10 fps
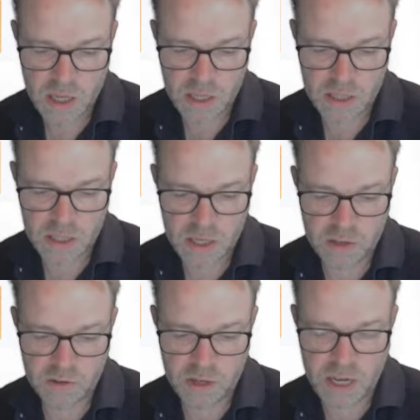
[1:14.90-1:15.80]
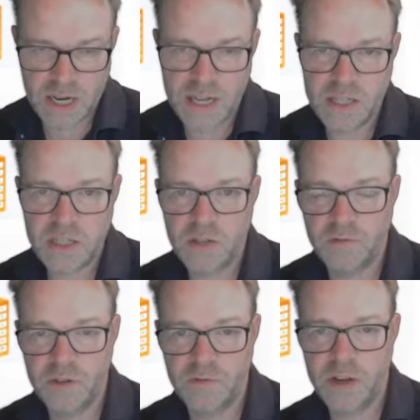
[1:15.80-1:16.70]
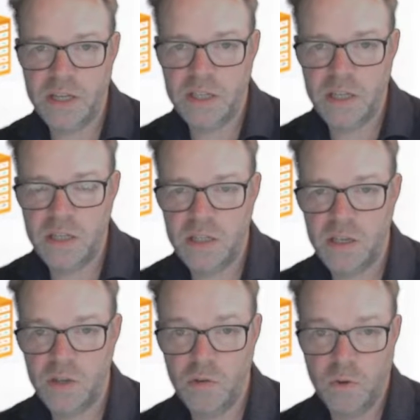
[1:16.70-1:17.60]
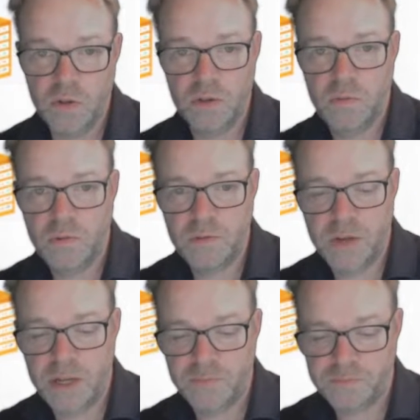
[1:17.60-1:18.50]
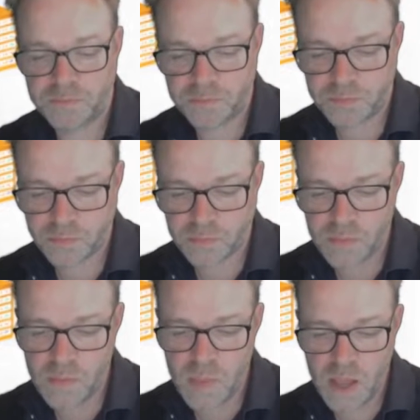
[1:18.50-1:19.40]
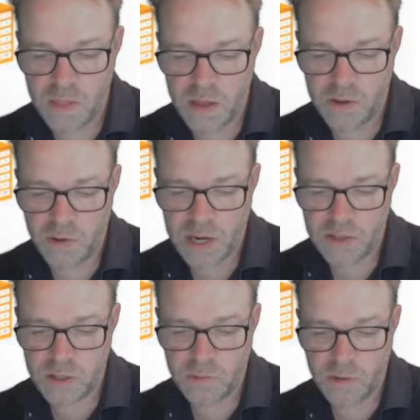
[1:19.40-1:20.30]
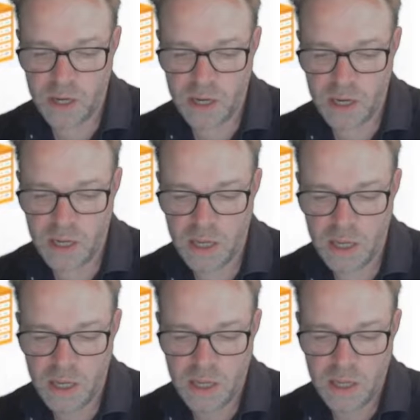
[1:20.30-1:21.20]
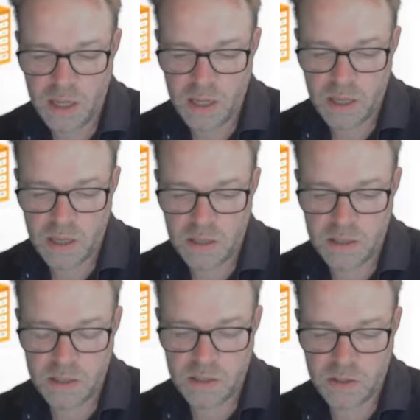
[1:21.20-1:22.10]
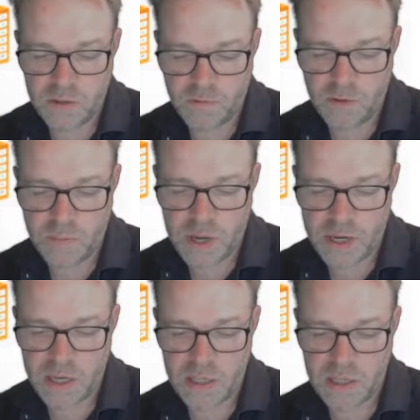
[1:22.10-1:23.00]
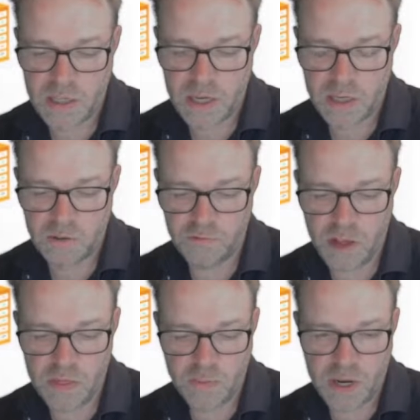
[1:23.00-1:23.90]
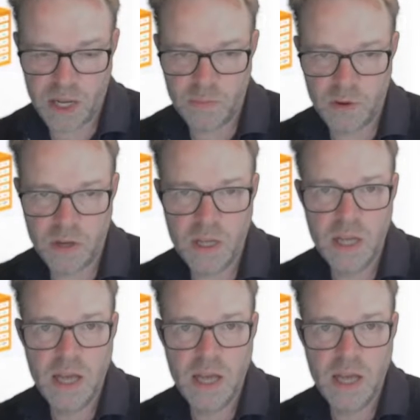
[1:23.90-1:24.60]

is literally a list of devices that you want to automate. Then your Ansible here, this is the software package, you run the playbook